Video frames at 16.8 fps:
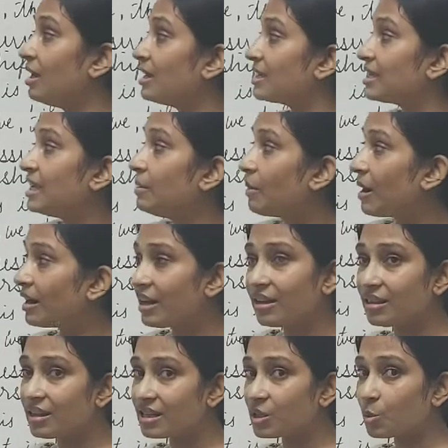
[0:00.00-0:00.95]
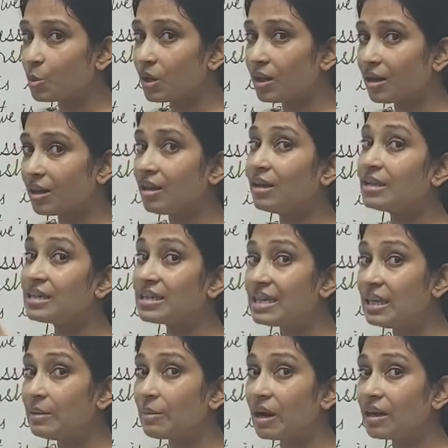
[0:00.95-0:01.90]
Seema did this work.
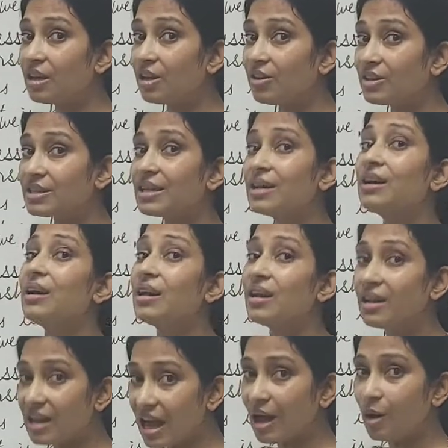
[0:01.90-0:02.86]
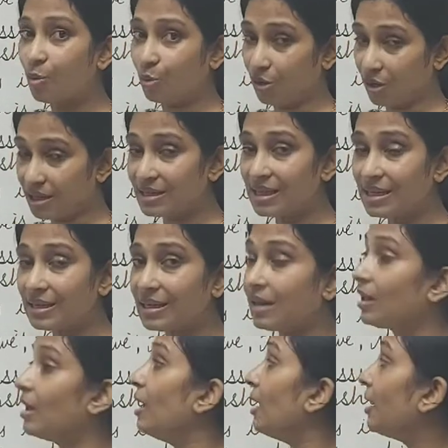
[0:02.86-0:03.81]
Seema here is a noun, isn't
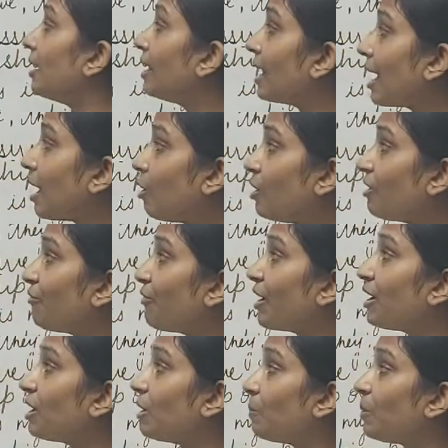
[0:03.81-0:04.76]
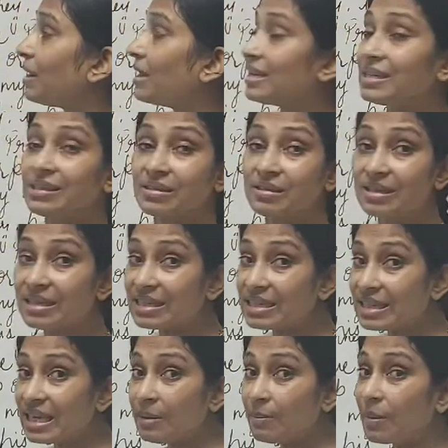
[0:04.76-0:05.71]
it? Now if I replace
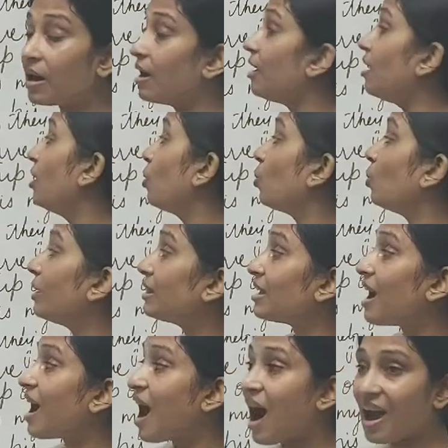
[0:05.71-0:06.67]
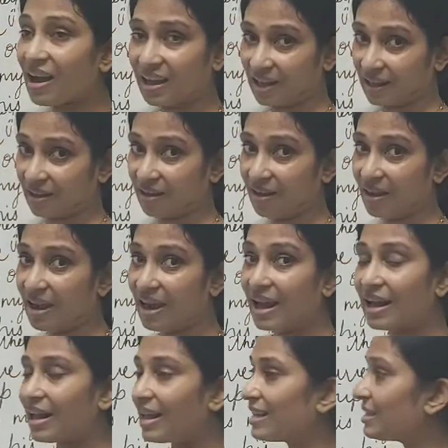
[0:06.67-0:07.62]
Seema with I
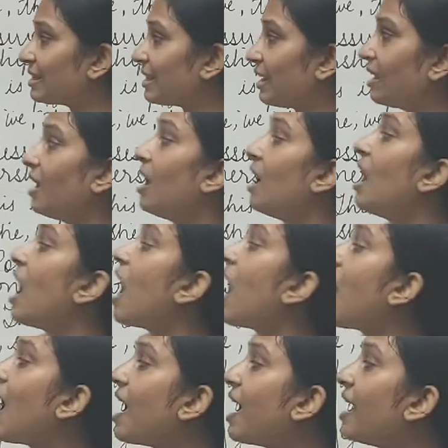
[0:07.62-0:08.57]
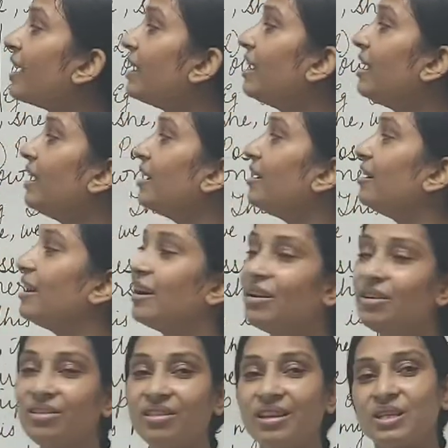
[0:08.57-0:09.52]
and I say I
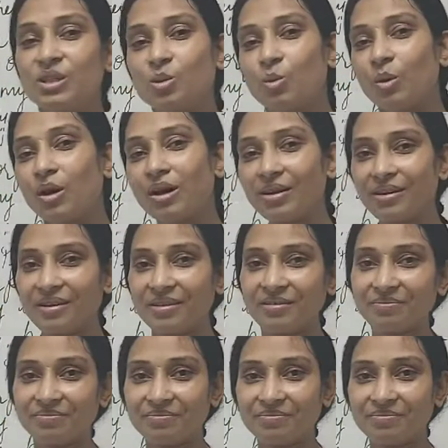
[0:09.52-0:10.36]
did this work.